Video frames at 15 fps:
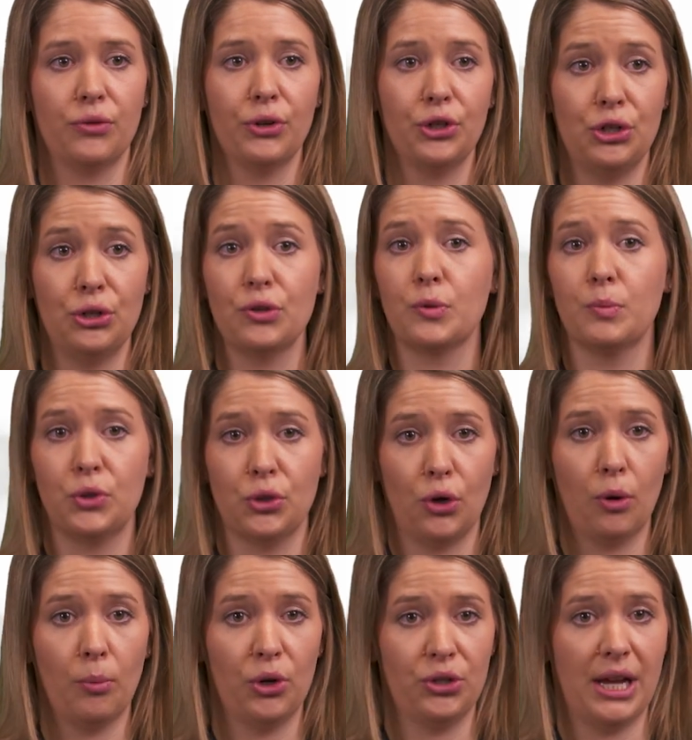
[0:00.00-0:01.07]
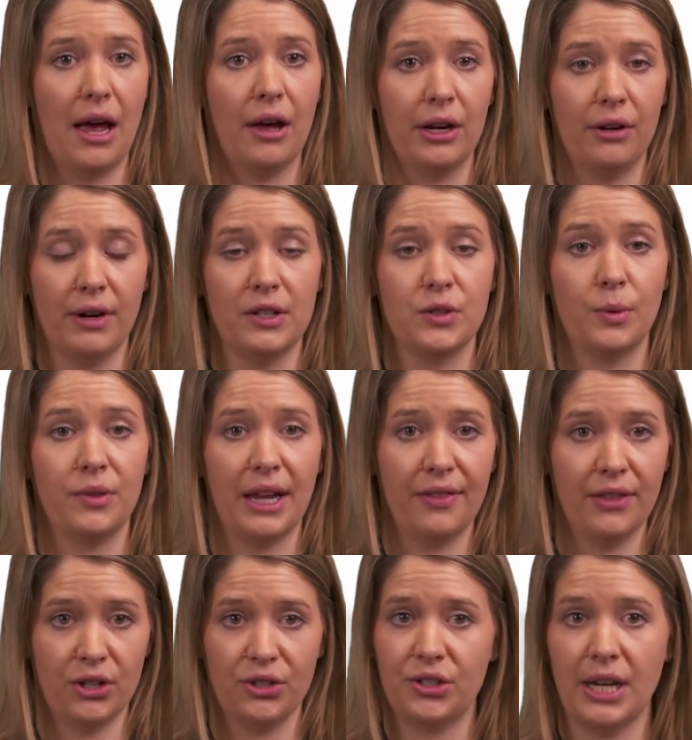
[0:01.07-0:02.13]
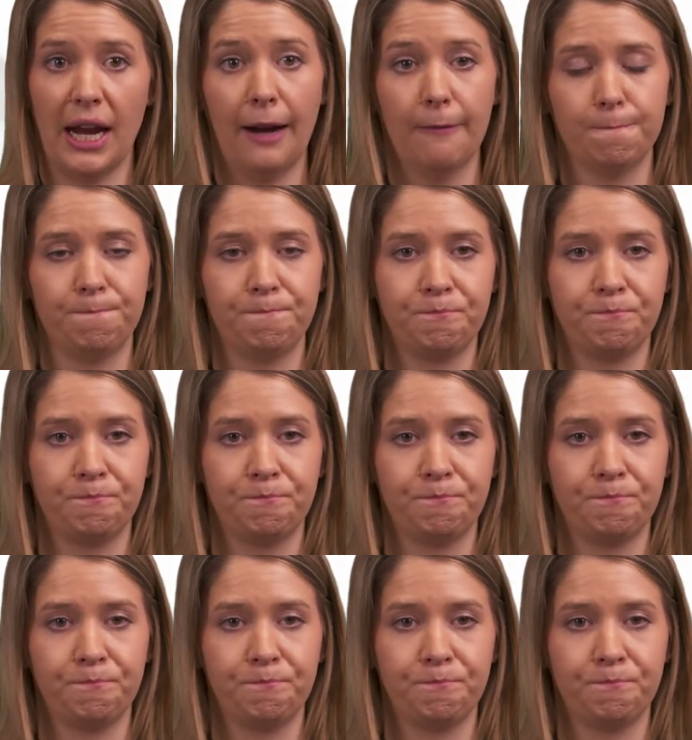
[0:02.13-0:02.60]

to reduce maternal mortality rates within their state.